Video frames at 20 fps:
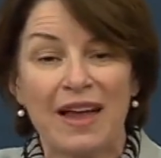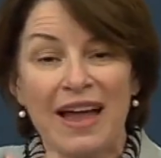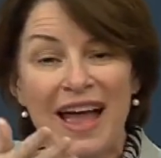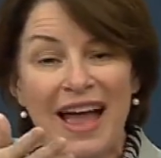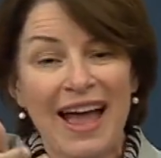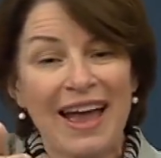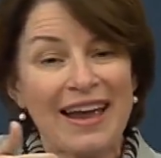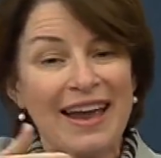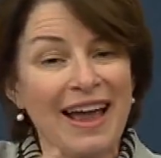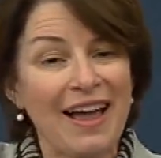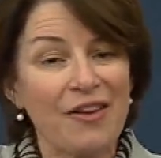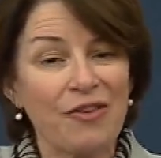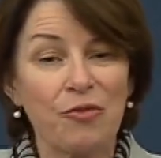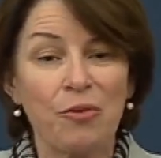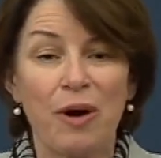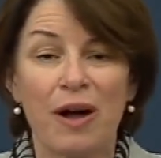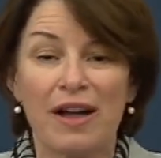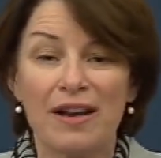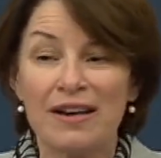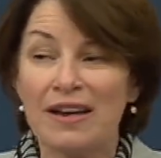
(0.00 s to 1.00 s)
And guess
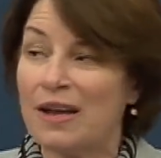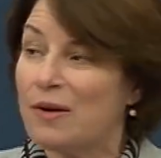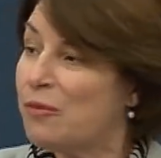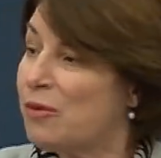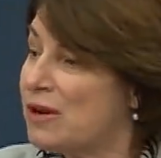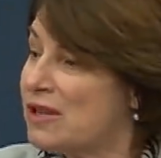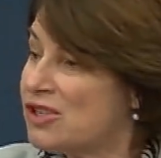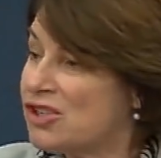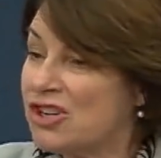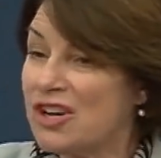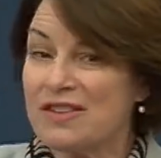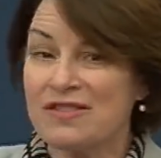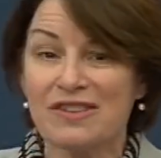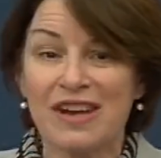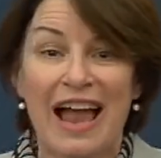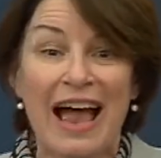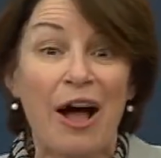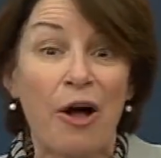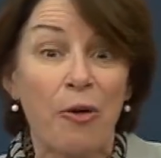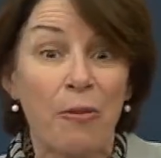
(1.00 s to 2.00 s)
what? It wouldn't just
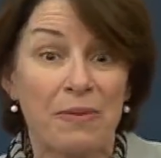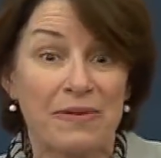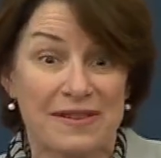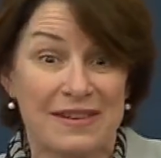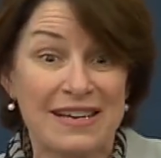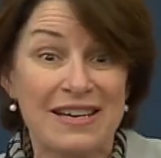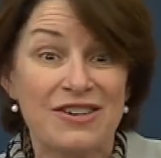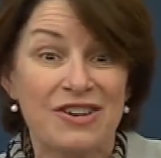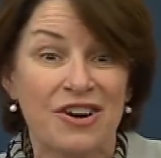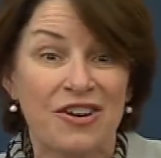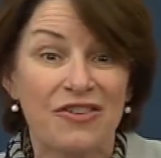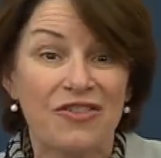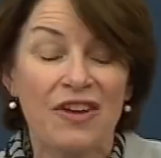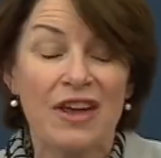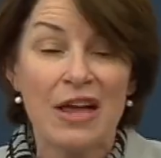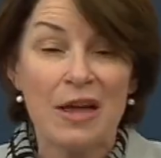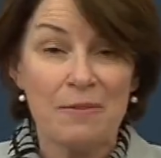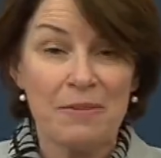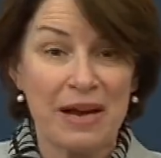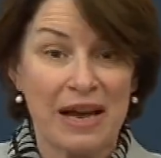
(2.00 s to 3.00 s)
help seniors
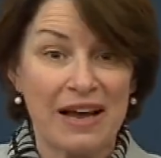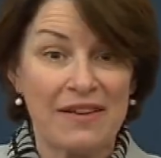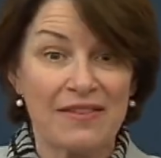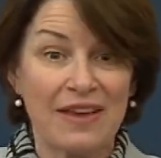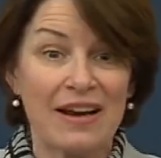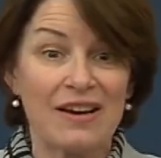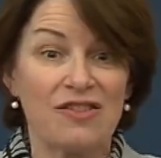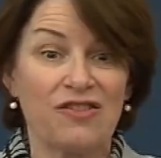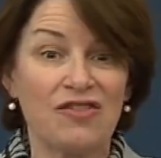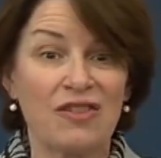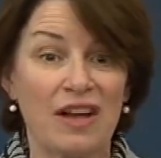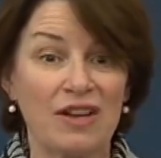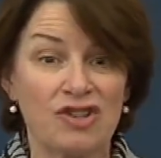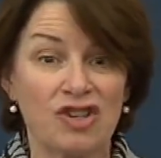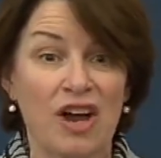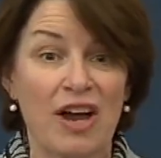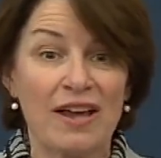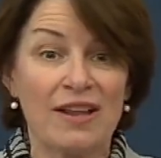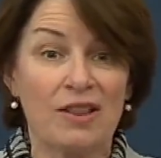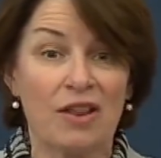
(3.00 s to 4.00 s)
because that is such
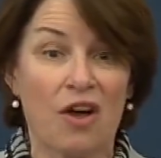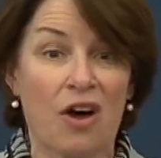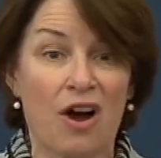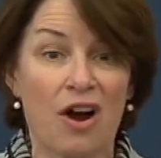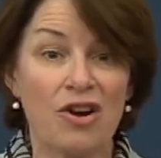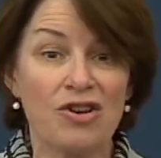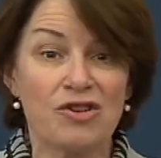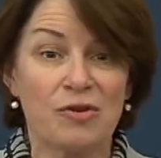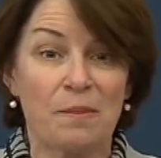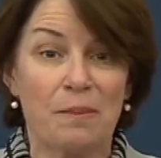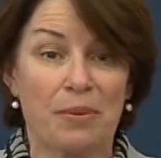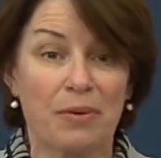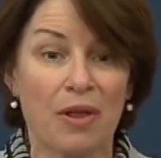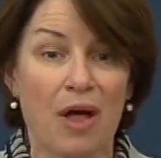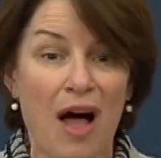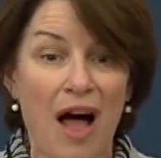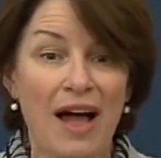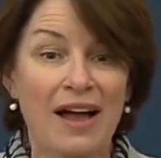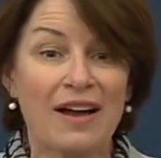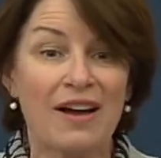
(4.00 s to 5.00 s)
a large
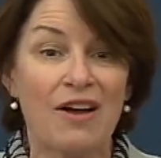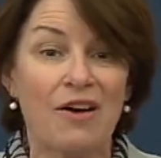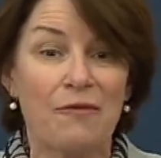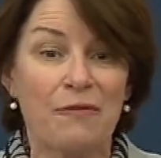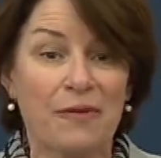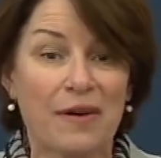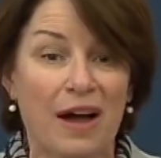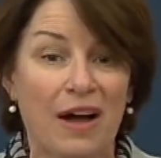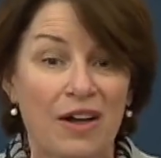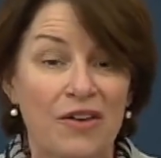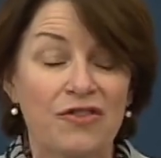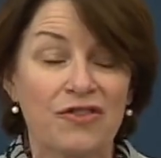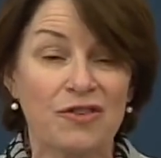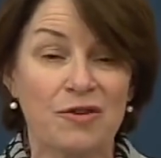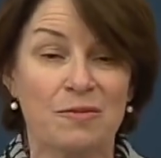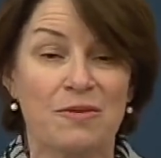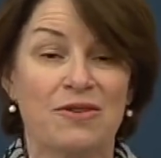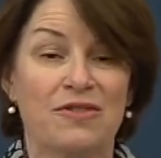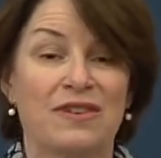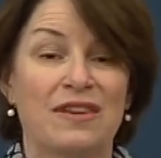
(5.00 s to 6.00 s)
block of
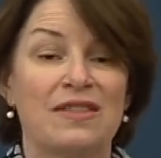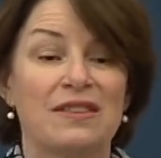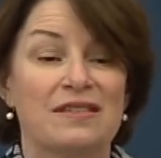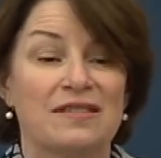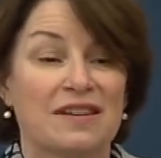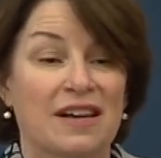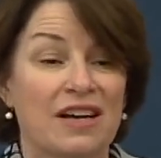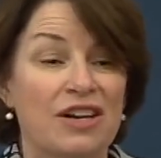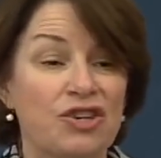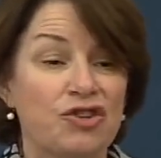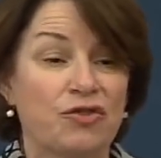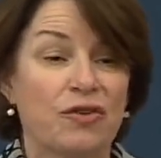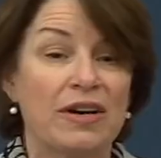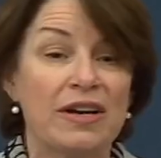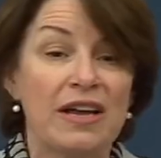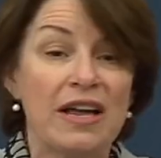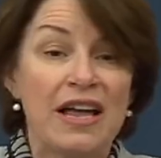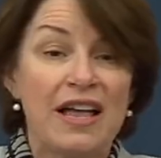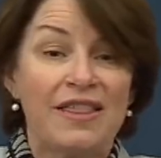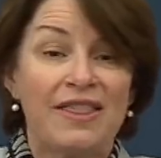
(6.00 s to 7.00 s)
customers in this country
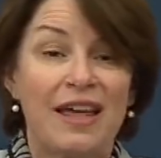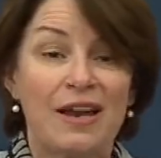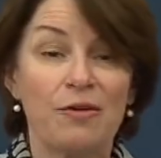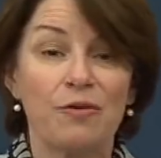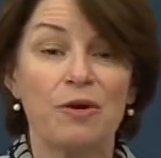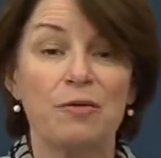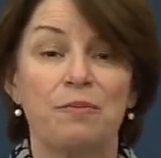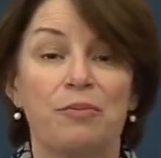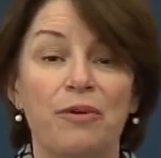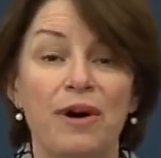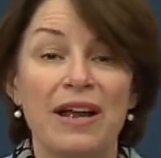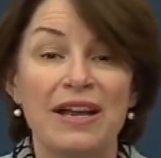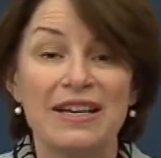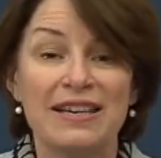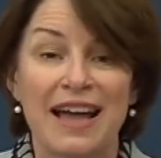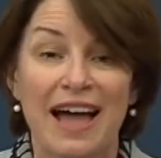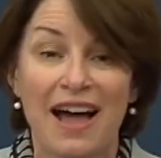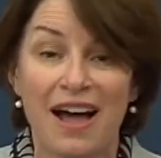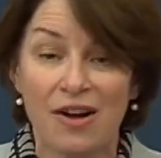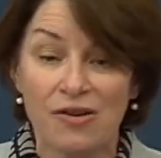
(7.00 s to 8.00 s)
that it would bring
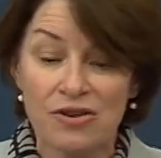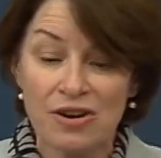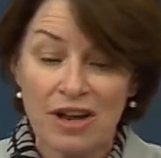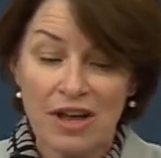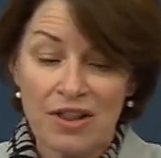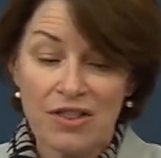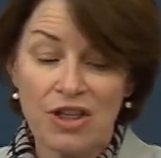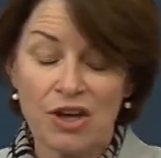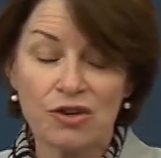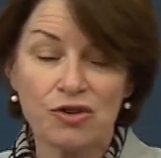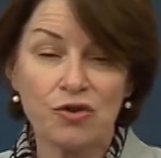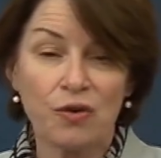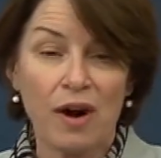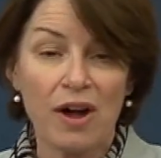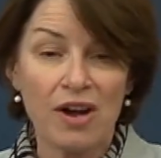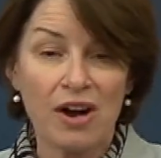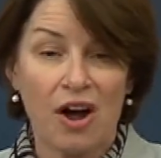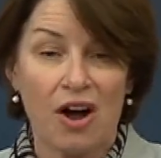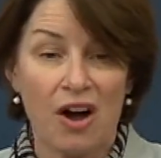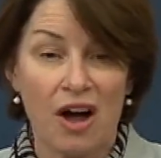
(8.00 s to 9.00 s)
down the
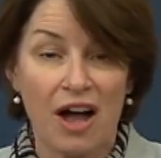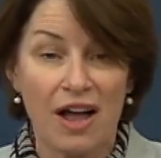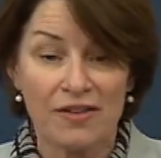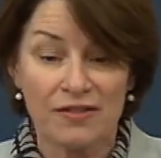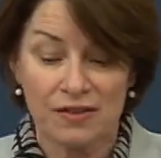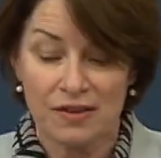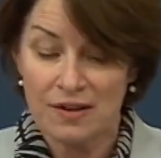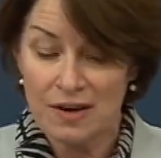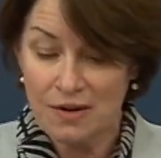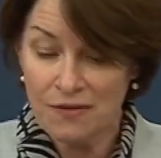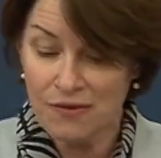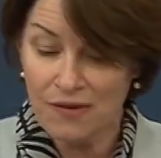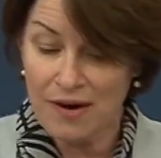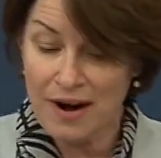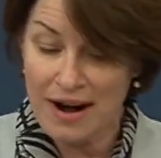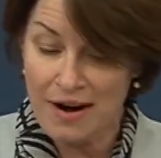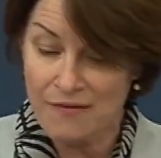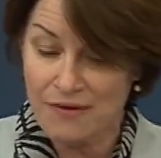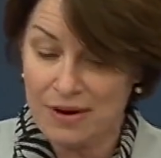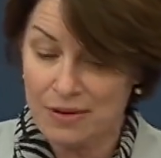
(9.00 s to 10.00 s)
drug costs for
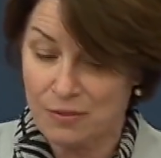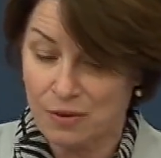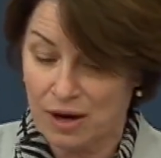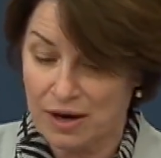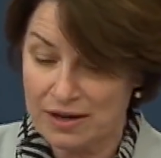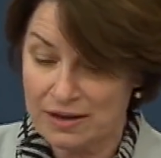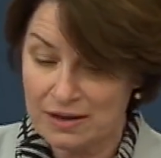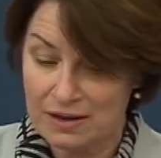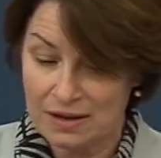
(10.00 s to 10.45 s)
everyone